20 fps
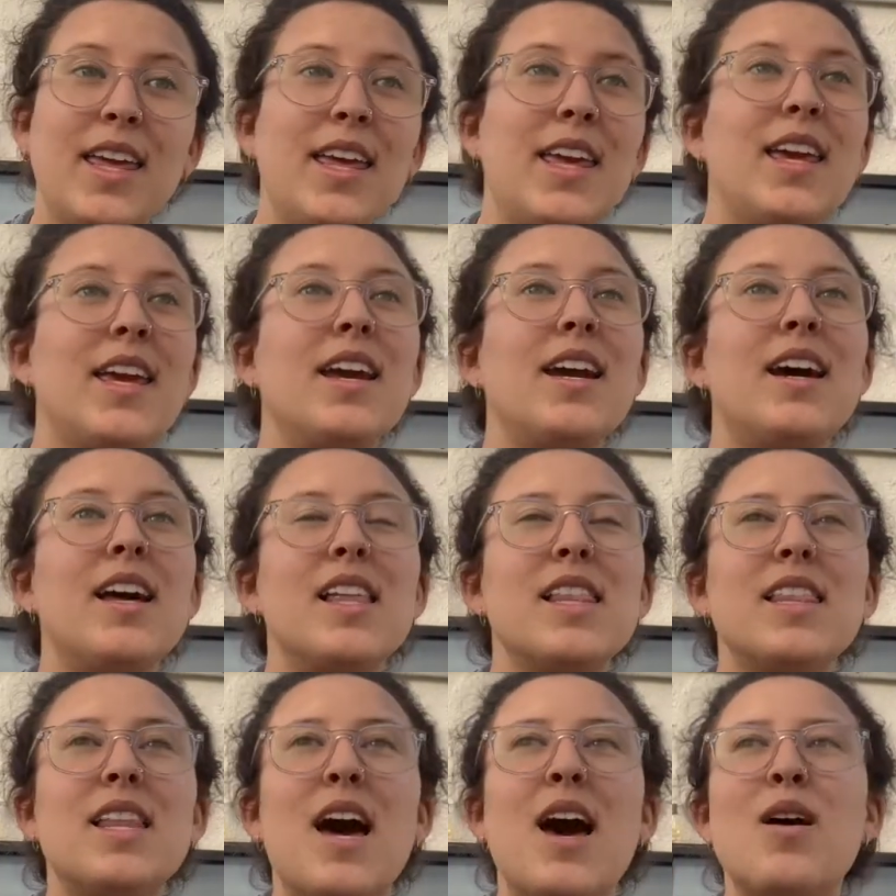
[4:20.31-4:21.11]
He
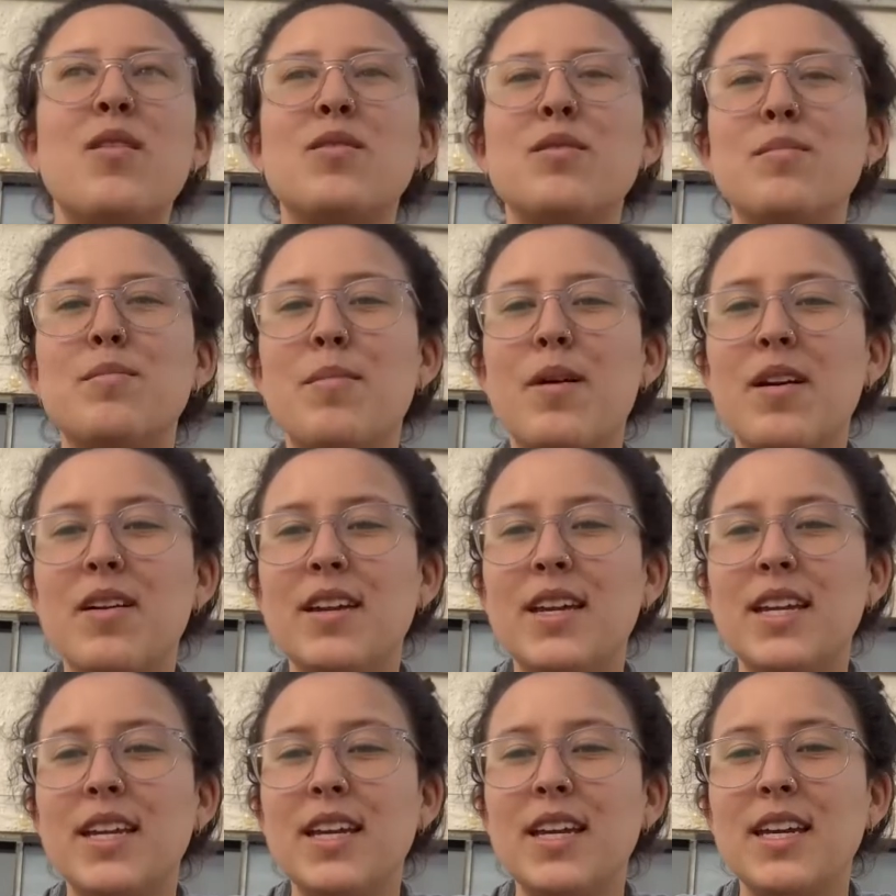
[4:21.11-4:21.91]
allowed
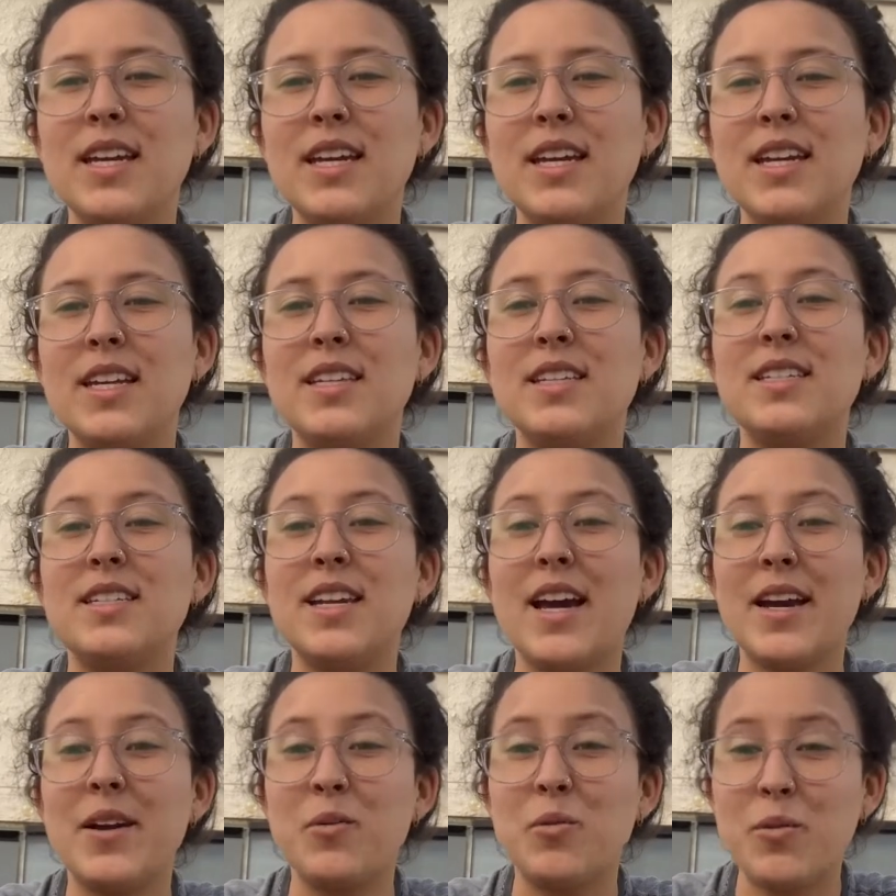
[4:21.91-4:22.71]
marketing
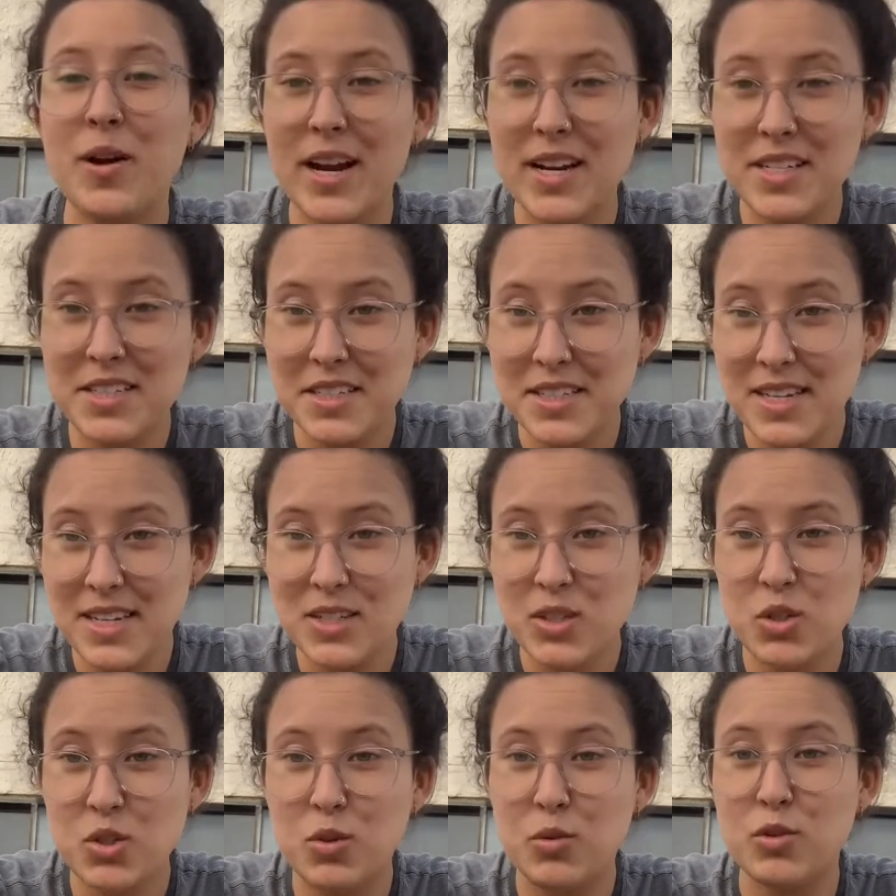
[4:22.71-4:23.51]

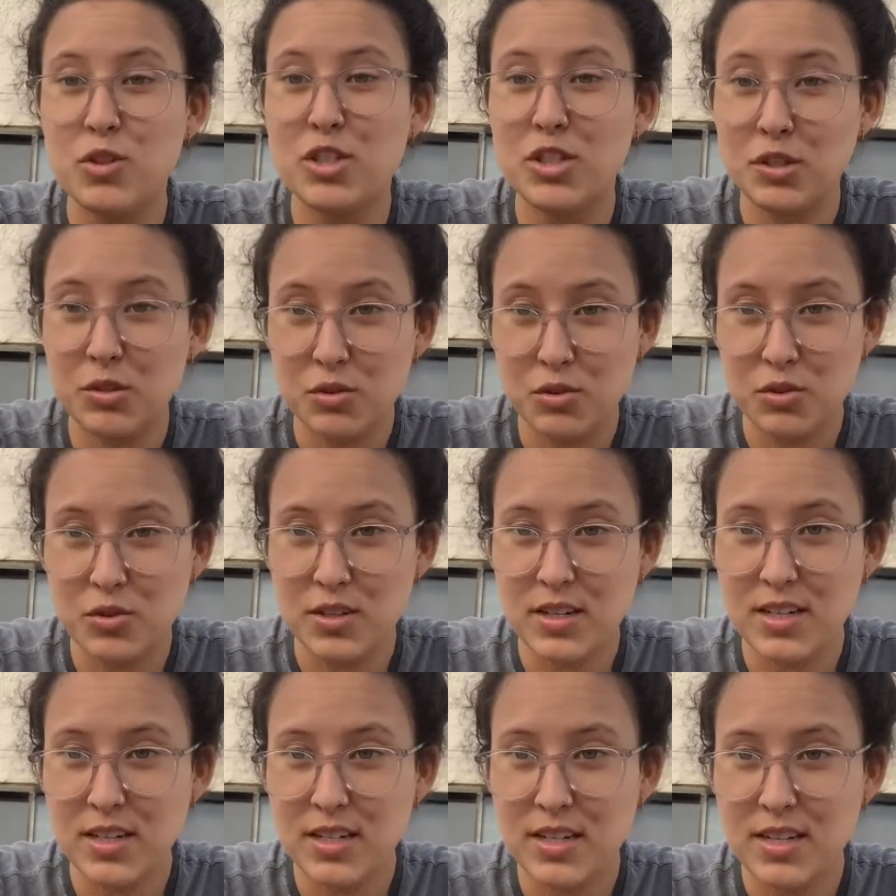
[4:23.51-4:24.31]
directly to
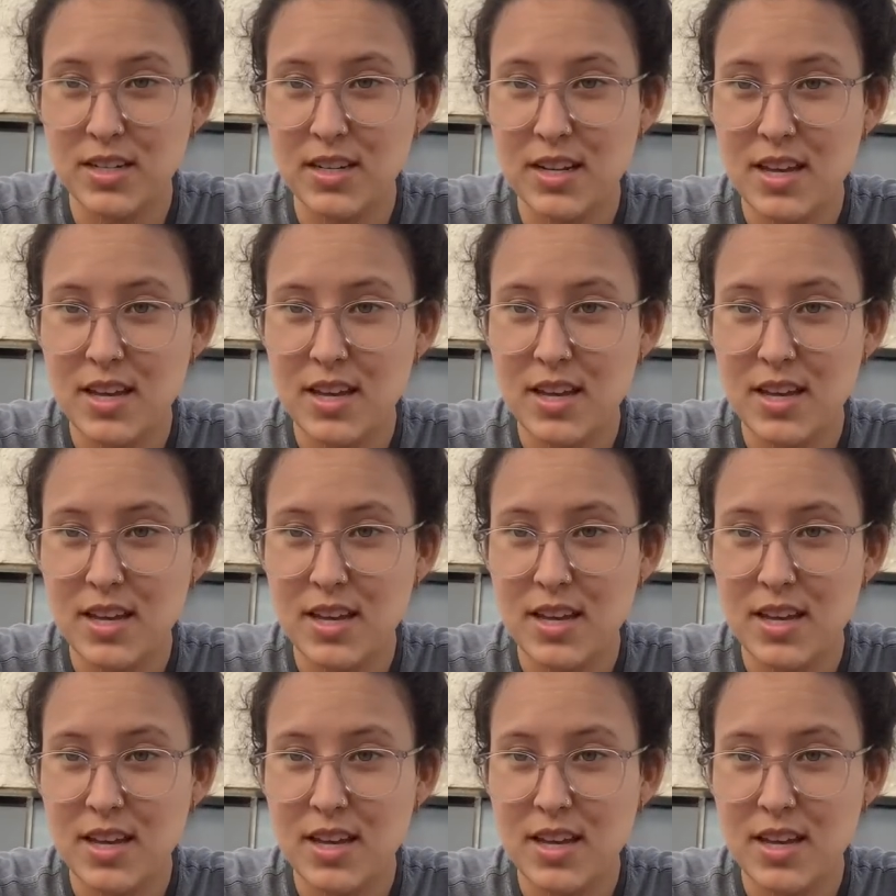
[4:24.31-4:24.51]
children